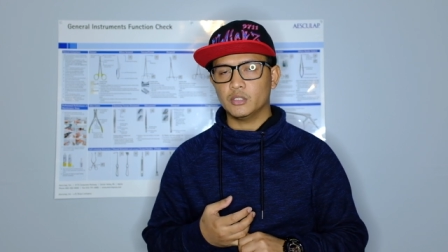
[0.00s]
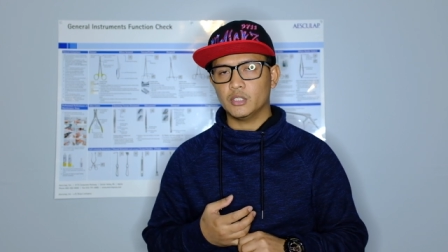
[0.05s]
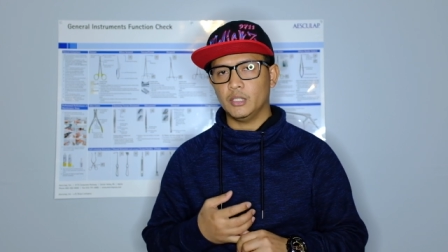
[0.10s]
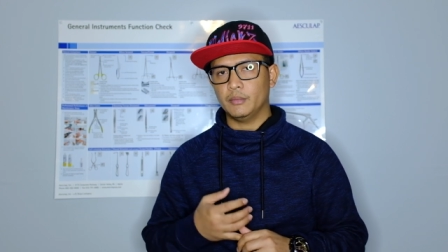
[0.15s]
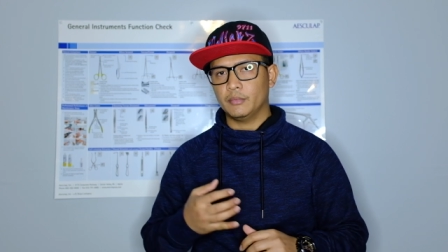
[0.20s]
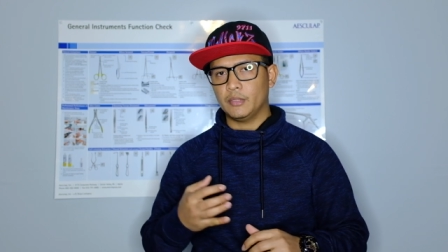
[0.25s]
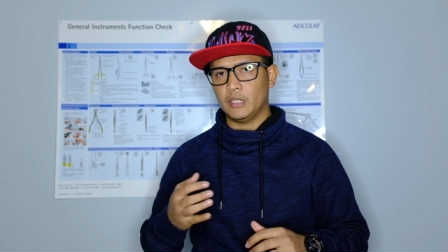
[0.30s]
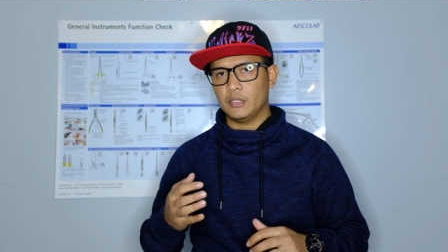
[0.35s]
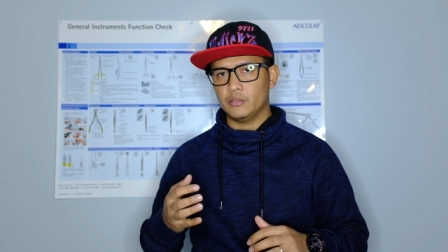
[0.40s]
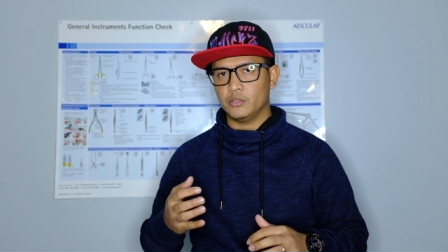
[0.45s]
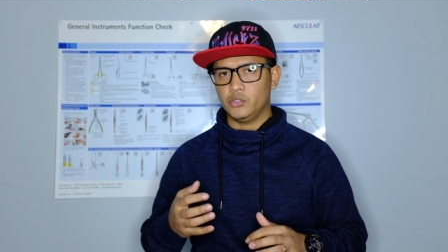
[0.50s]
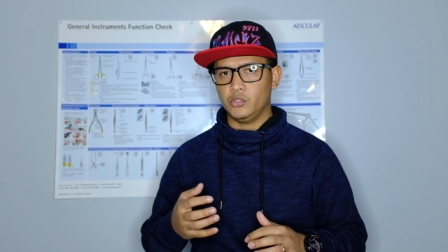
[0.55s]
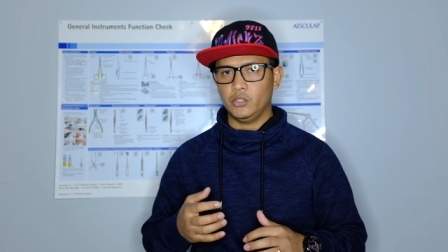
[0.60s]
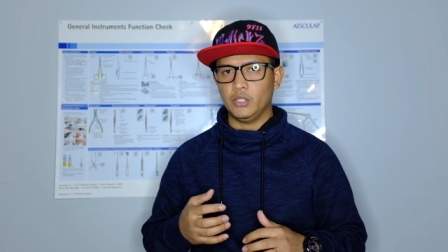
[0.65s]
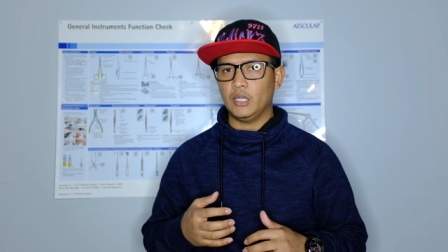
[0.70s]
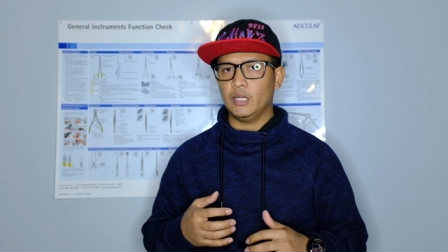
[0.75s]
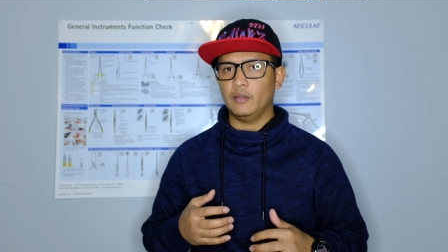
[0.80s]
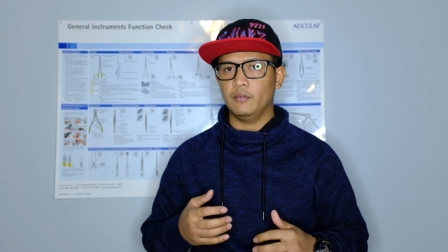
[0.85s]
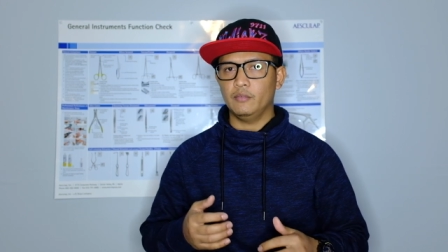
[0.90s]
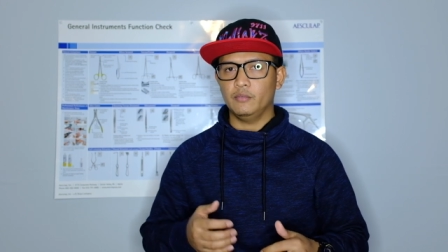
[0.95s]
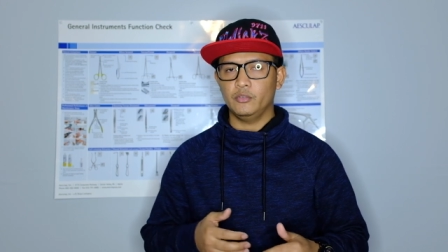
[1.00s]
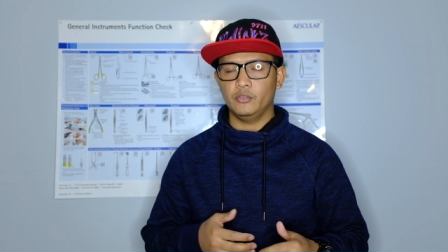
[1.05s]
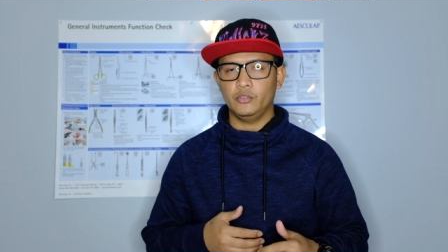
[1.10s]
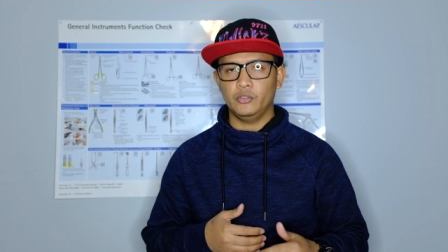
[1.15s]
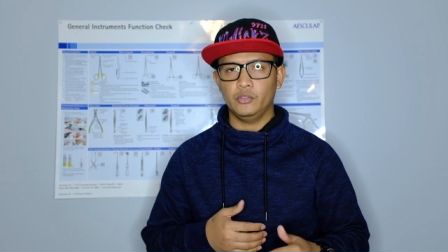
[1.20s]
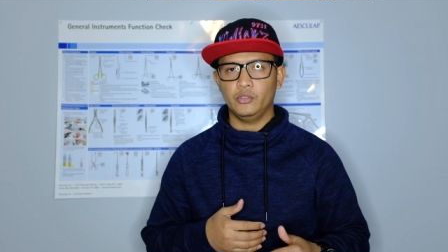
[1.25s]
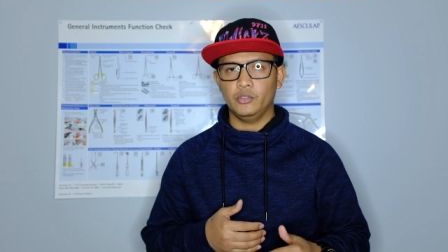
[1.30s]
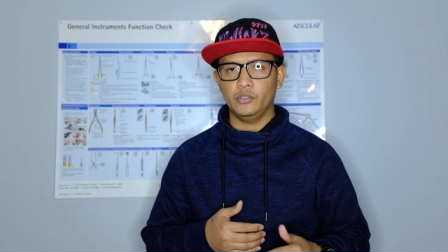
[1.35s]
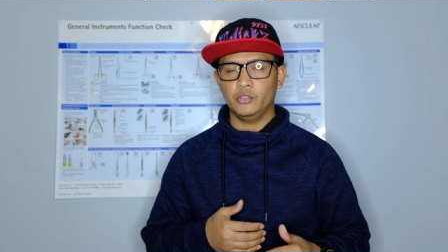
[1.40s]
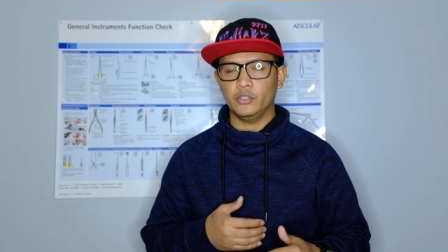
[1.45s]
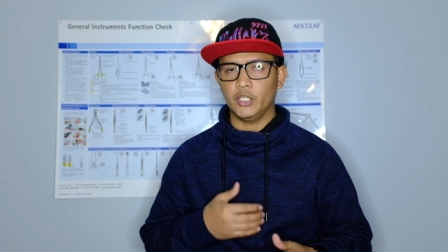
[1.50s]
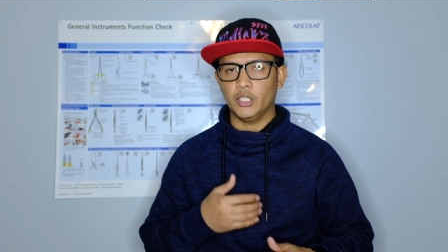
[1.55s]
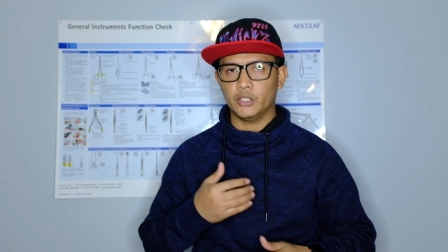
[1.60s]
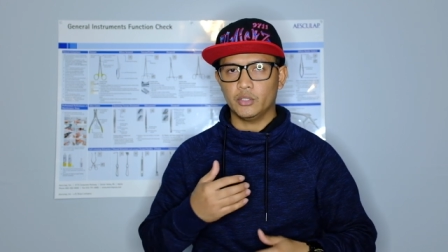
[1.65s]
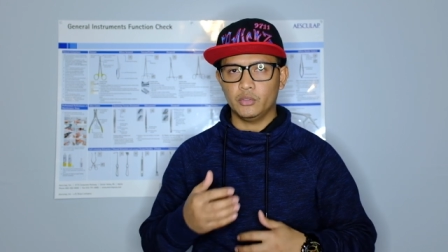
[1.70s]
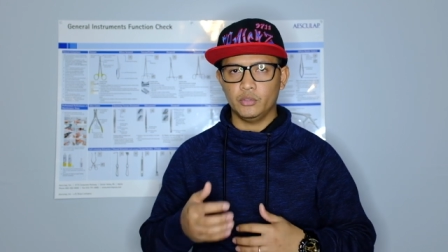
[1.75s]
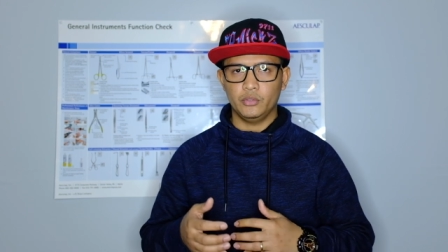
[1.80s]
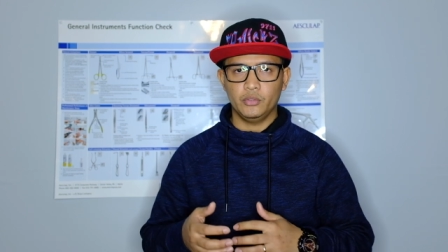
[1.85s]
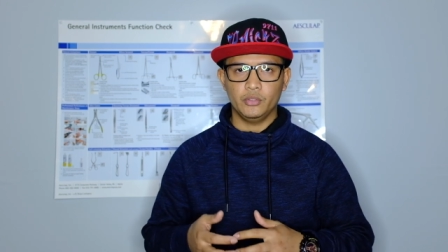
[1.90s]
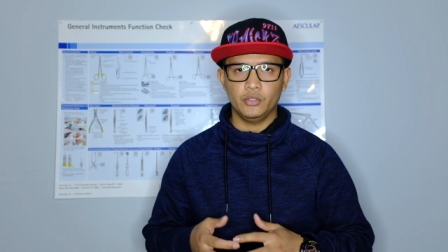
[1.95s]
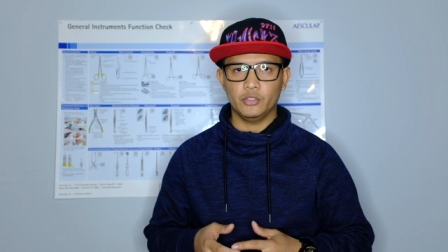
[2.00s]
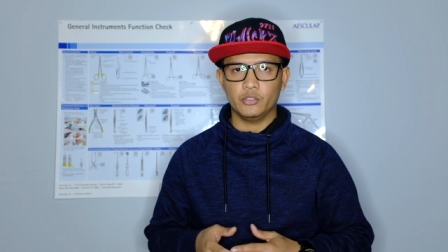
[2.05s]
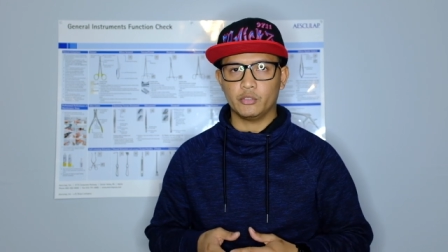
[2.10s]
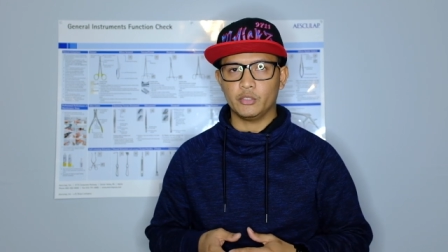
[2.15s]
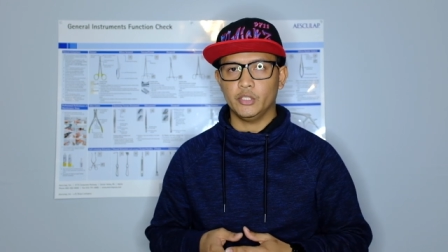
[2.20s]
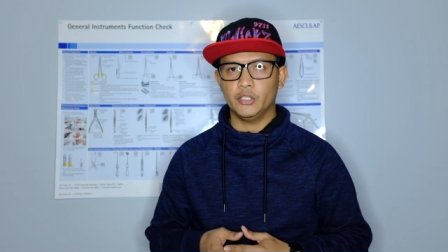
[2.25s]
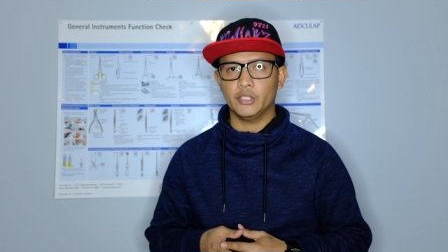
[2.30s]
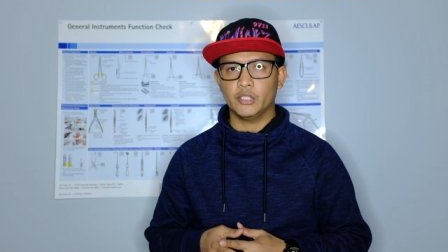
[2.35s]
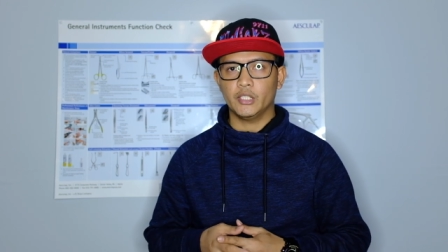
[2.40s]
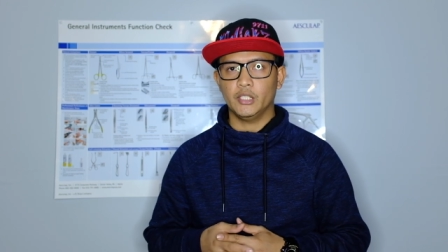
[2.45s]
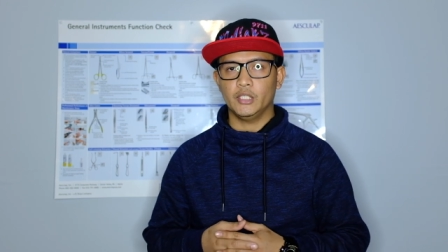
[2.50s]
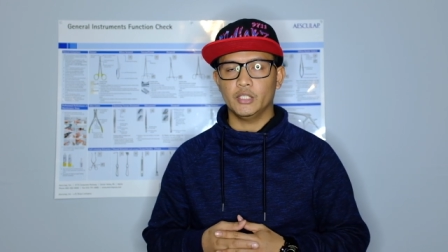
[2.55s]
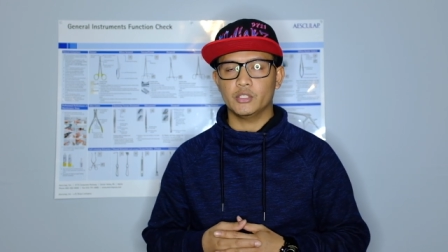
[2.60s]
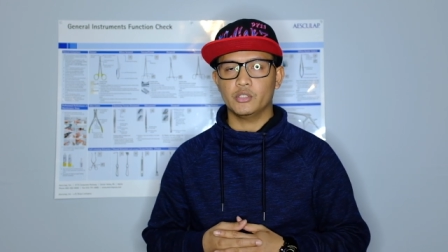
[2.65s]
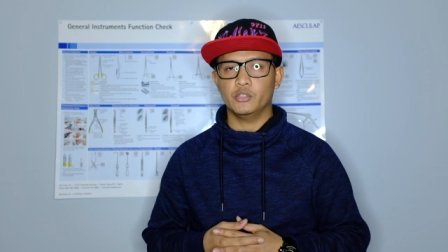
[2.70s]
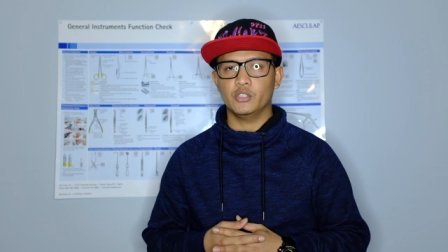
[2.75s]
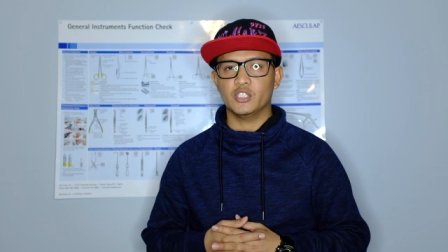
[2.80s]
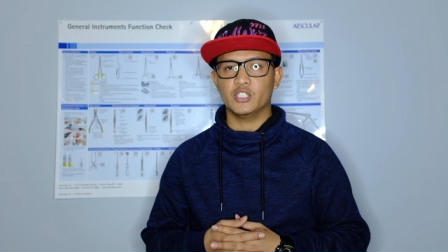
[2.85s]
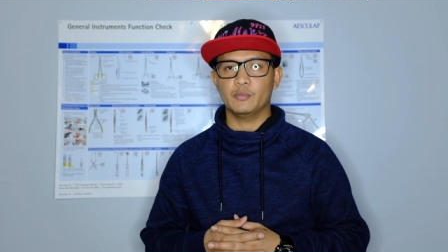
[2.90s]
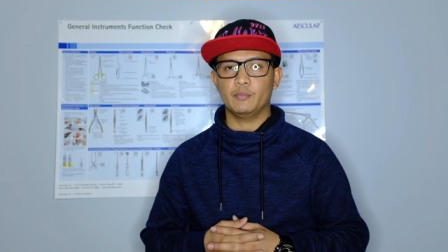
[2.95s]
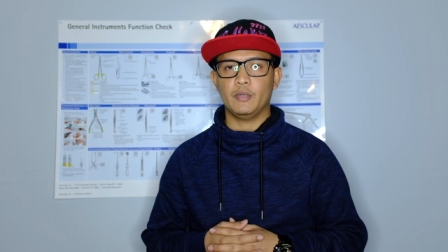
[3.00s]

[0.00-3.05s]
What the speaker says: Sometimes you get to do your clinical as soon as